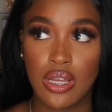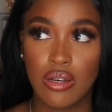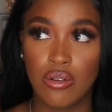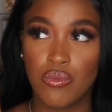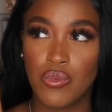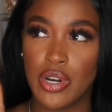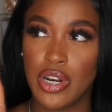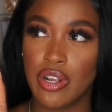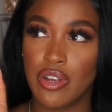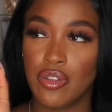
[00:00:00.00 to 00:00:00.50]

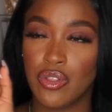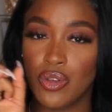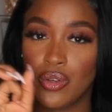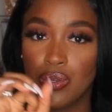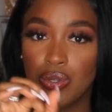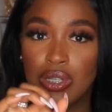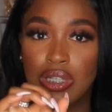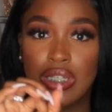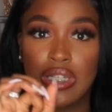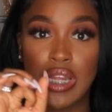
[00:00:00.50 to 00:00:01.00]
what are
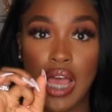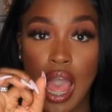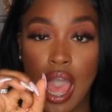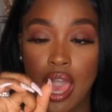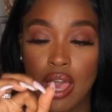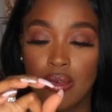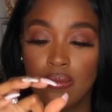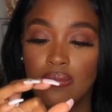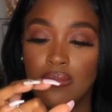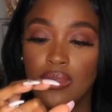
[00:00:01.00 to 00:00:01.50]
those,
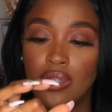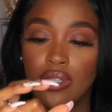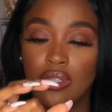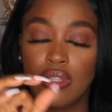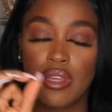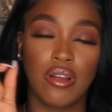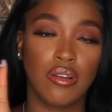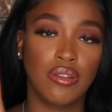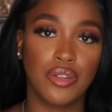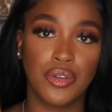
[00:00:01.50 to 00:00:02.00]
dimes?
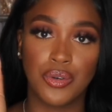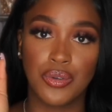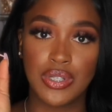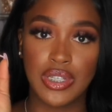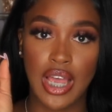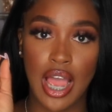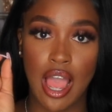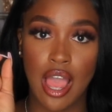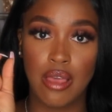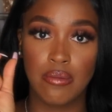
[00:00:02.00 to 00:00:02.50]
They're little
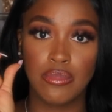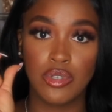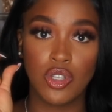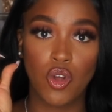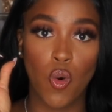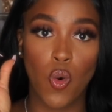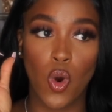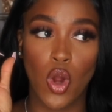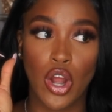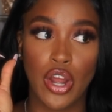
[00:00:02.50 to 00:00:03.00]
dimes,
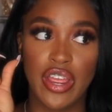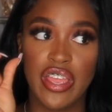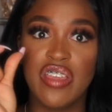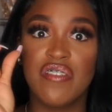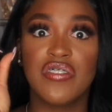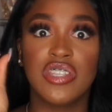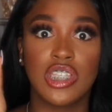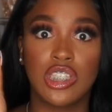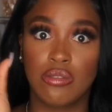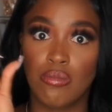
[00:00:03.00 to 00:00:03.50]
or
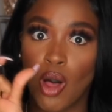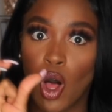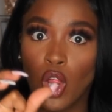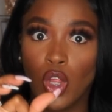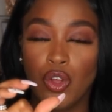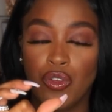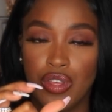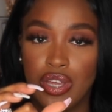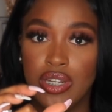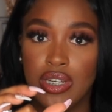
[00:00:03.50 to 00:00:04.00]
even
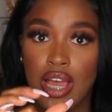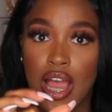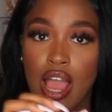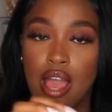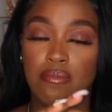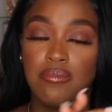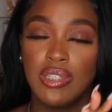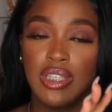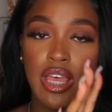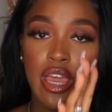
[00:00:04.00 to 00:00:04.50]
smaller than
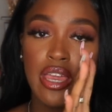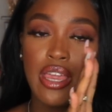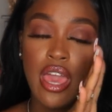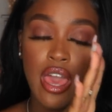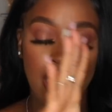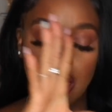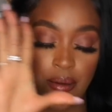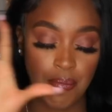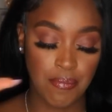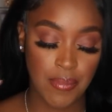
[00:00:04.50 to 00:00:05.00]
dimes. Like,
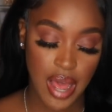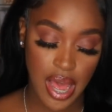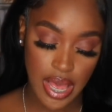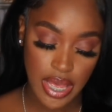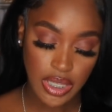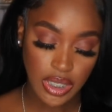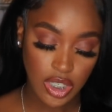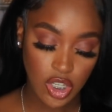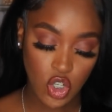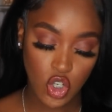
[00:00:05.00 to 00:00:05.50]
my
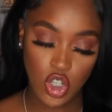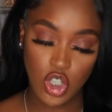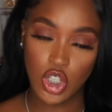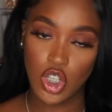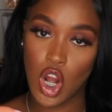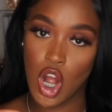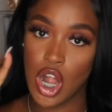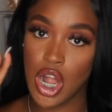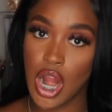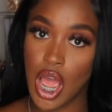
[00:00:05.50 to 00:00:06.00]
incisions
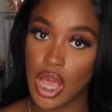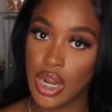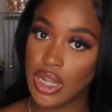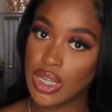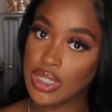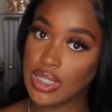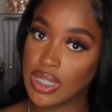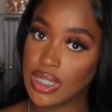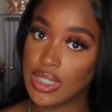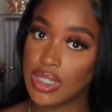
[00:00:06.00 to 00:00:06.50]
are
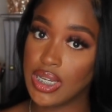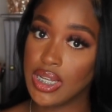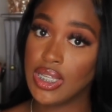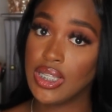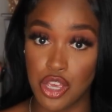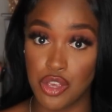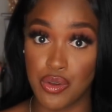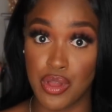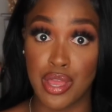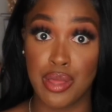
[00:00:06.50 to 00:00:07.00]
non-existent.
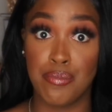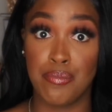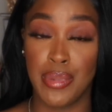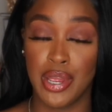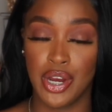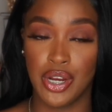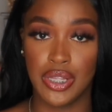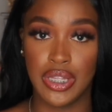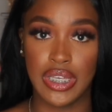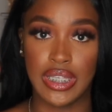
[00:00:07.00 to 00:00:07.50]
You can
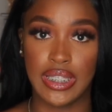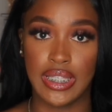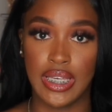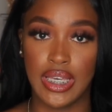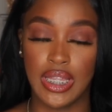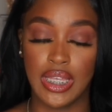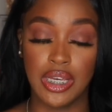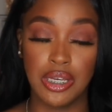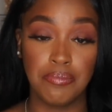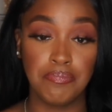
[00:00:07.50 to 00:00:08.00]
barely see
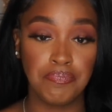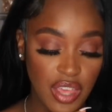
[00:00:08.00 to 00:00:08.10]
them.